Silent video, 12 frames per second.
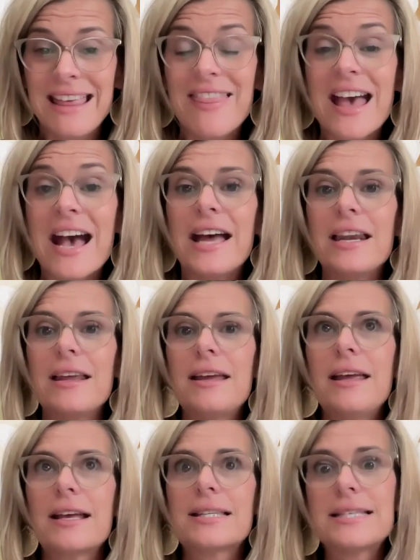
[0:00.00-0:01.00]
and that
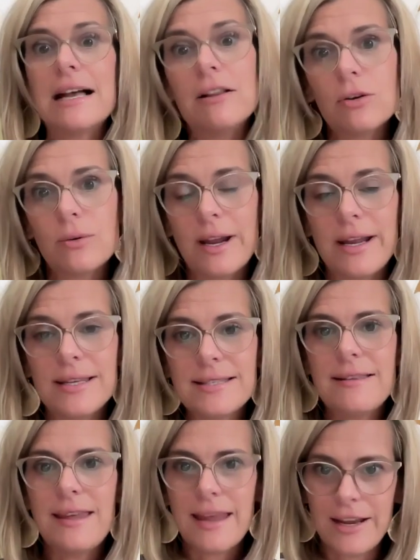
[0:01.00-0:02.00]

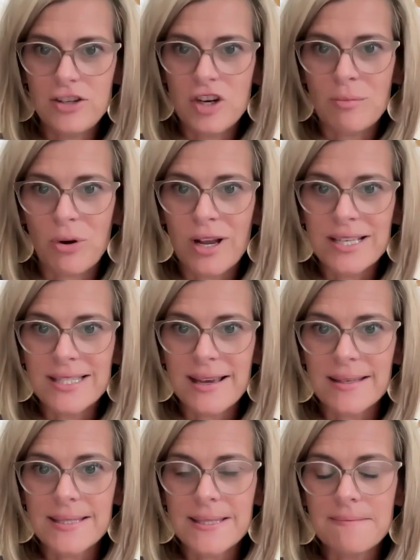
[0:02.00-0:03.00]
accelerates the aging
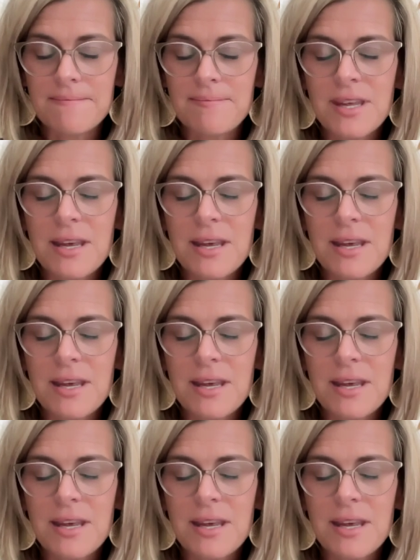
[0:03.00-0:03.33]
process.